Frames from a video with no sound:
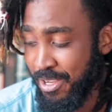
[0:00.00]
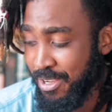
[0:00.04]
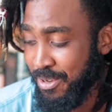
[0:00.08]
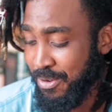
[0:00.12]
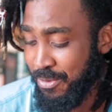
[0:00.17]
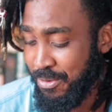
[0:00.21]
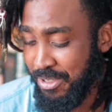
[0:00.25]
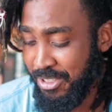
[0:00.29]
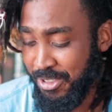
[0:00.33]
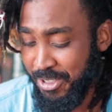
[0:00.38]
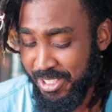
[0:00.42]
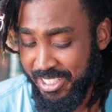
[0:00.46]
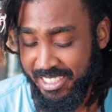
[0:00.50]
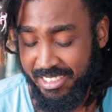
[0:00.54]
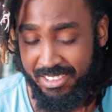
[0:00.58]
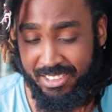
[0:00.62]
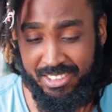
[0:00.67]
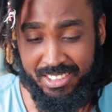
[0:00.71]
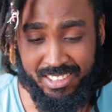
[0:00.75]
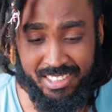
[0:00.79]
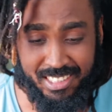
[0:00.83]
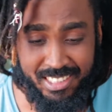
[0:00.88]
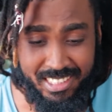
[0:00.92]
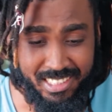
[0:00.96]
we're going
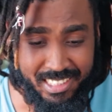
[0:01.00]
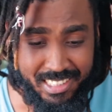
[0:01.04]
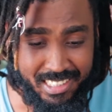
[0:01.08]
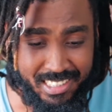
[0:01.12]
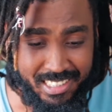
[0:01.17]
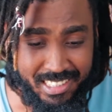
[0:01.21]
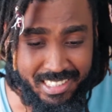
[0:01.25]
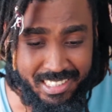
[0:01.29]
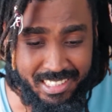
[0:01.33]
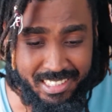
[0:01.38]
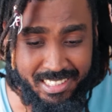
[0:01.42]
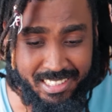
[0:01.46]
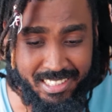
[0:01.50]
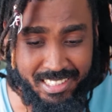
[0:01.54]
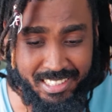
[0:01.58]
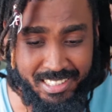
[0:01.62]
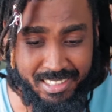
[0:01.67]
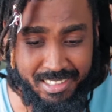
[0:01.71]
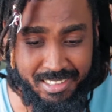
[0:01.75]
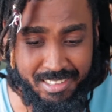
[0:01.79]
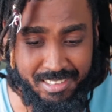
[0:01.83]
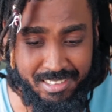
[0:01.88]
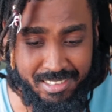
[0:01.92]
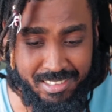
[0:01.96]
to
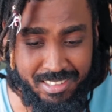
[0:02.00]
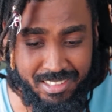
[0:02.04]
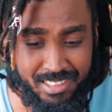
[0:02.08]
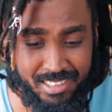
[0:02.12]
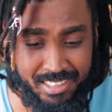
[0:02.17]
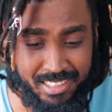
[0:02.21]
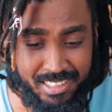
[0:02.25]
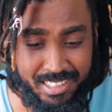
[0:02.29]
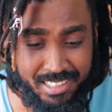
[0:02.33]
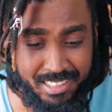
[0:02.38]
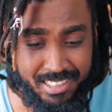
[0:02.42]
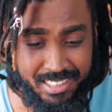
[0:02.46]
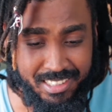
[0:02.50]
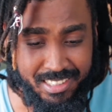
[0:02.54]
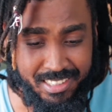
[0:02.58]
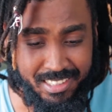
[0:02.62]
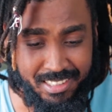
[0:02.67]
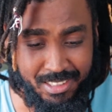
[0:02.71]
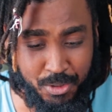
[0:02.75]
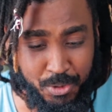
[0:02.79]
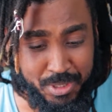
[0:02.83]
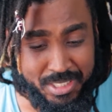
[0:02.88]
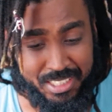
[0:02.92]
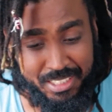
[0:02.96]

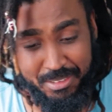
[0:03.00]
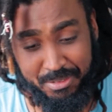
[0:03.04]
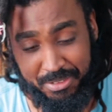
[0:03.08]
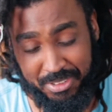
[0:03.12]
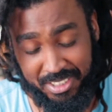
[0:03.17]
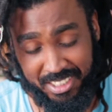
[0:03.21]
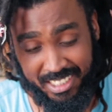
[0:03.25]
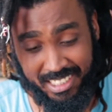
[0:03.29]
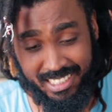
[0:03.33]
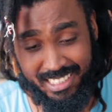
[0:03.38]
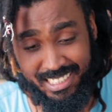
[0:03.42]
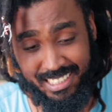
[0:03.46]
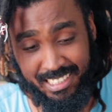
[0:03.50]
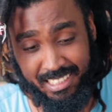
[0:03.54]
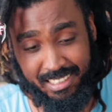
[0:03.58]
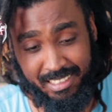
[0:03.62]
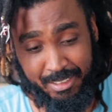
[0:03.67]
Twitter first.